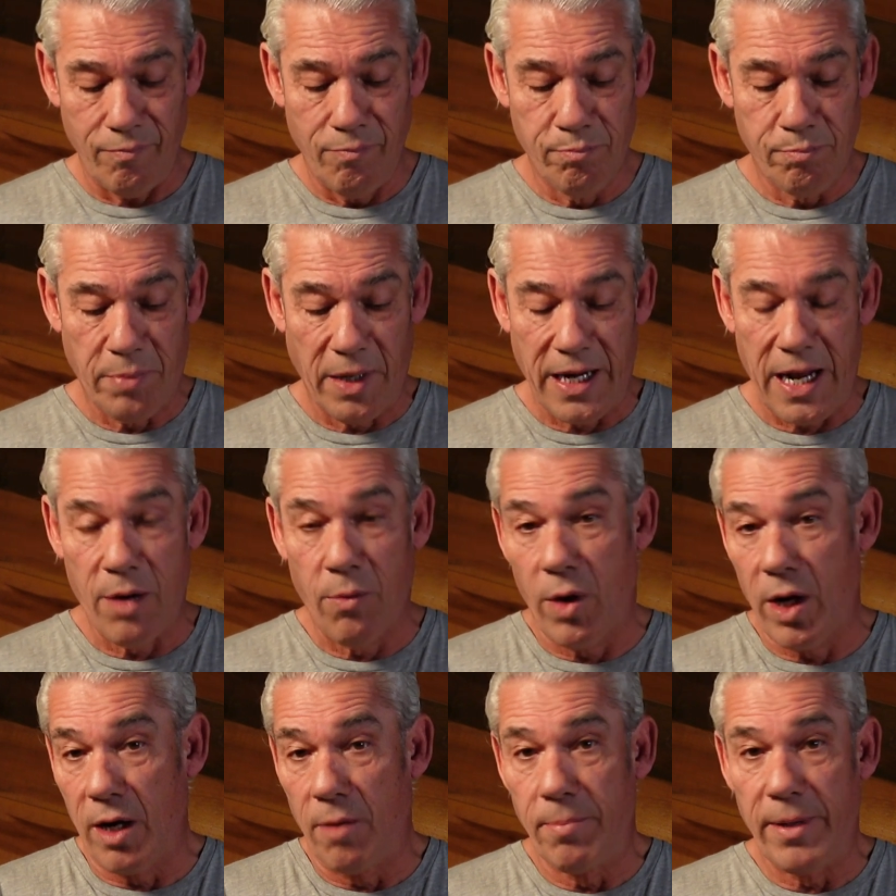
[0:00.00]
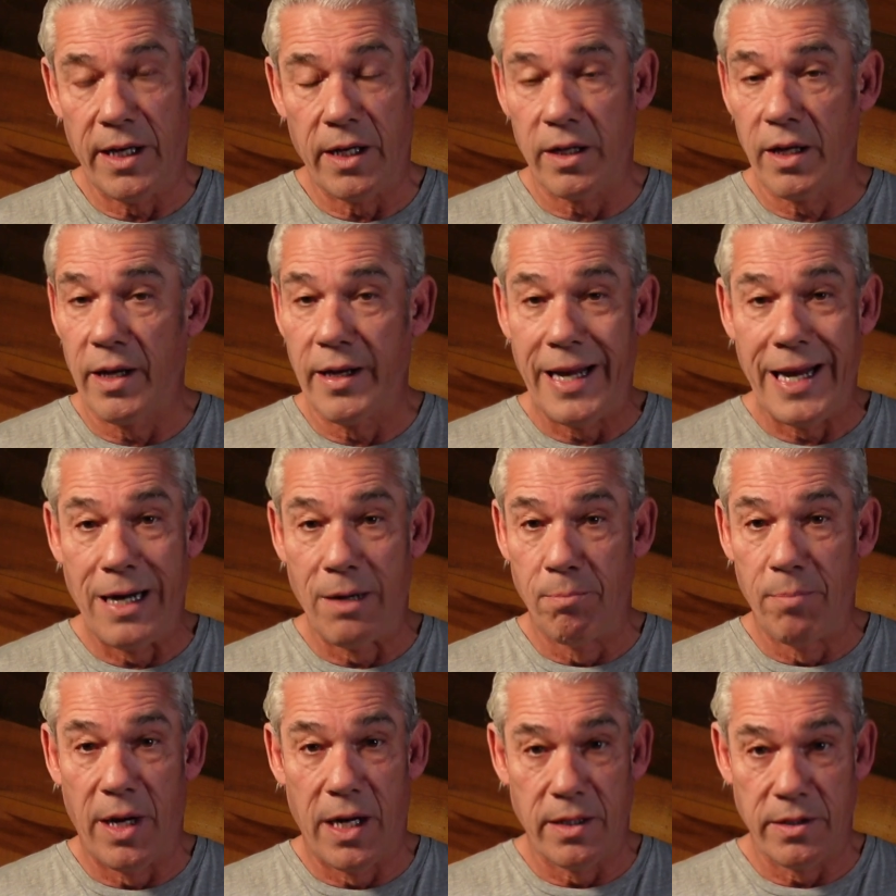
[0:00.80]
but I want to be on an
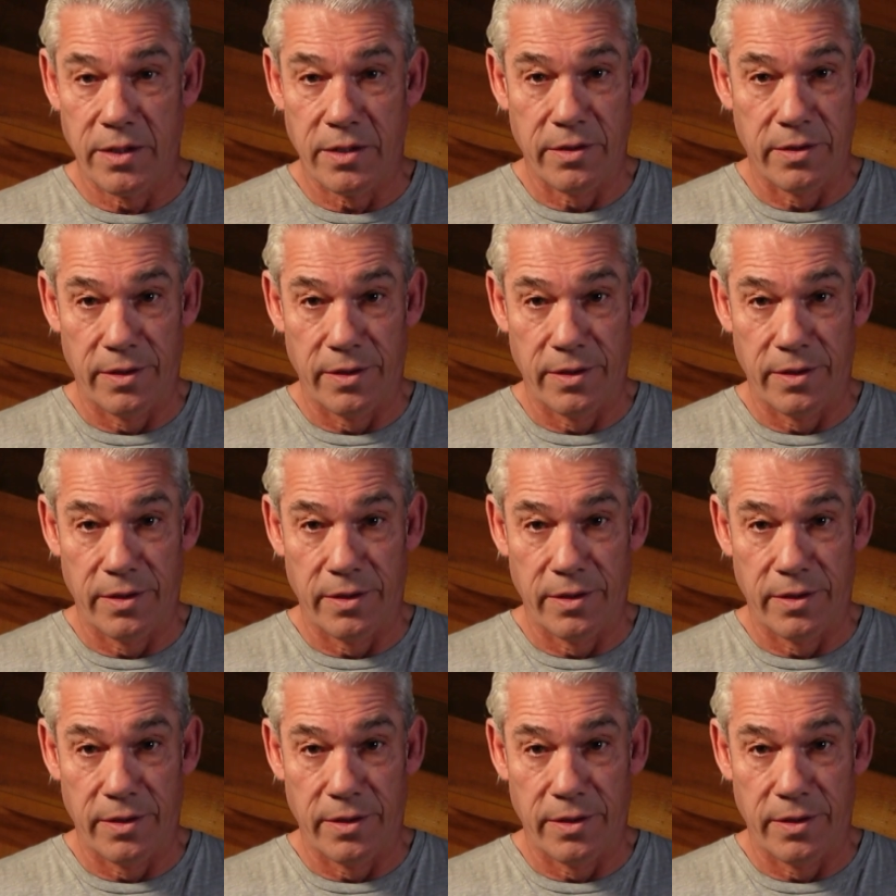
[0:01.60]
Airbus